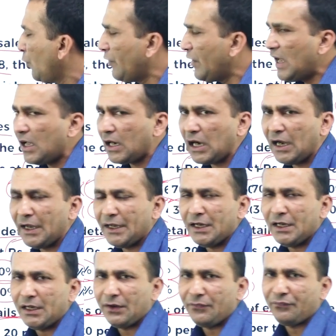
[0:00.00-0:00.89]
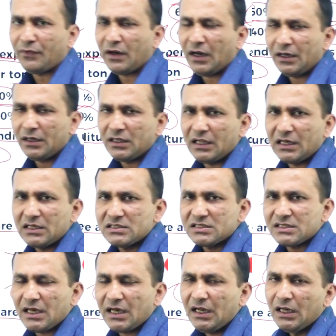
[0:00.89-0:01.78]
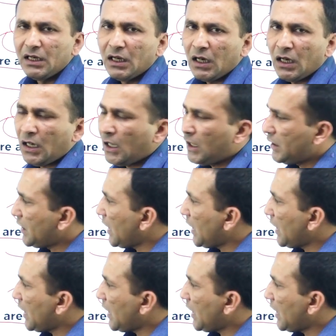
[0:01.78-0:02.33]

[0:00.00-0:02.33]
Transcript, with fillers: we are identified there is a uh,